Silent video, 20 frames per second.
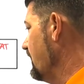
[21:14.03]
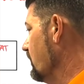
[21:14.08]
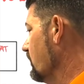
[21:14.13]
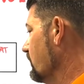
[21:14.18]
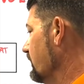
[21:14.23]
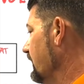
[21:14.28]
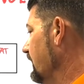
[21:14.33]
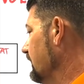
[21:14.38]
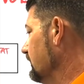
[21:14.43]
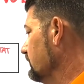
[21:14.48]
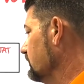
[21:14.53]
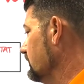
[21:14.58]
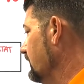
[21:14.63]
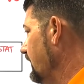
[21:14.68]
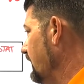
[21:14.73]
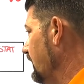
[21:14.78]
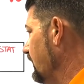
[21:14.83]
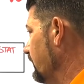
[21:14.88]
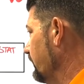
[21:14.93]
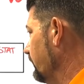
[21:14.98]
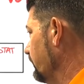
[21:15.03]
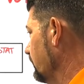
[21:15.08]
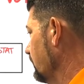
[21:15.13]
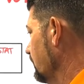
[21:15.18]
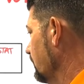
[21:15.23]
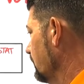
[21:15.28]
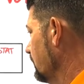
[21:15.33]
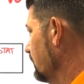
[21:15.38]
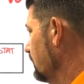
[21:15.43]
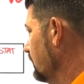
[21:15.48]
air handler has
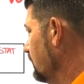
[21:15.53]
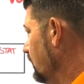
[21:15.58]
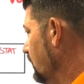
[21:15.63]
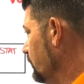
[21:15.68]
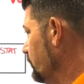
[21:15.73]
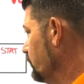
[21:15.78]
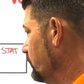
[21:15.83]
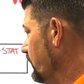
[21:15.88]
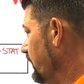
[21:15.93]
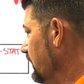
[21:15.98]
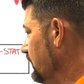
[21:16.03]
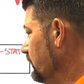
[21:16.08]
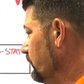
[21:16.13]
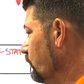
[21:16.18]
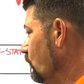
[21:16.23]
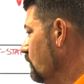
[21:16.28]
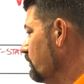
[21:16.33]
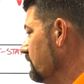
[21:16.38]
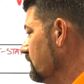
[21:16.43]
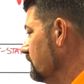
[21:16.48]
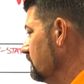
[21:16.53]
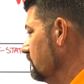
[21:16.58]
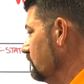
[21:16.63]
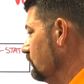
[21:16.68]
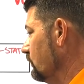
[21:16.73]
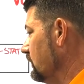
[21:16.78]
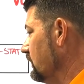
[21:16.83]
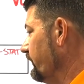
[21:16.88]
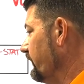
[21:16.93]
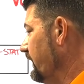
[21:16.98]
a transformer.
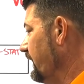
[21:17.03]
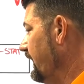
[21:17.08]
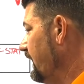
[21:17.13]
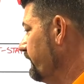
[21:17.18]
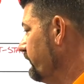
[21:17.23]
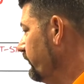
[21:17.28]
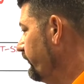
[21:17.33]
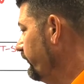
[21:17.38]
Well, if I have